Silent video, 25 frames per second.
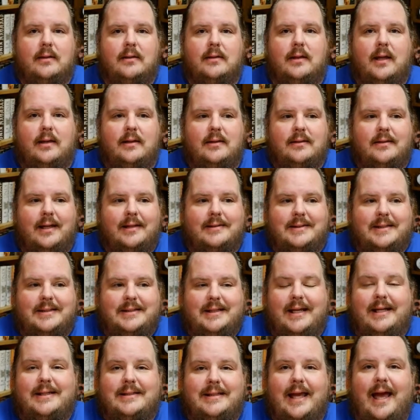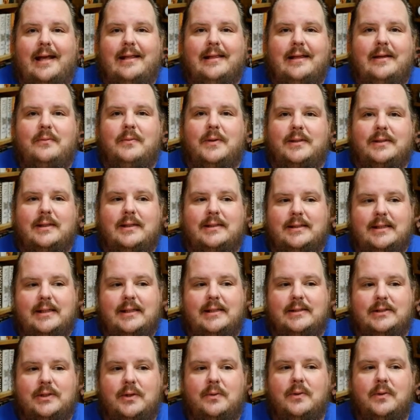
That, that's exactly what this is.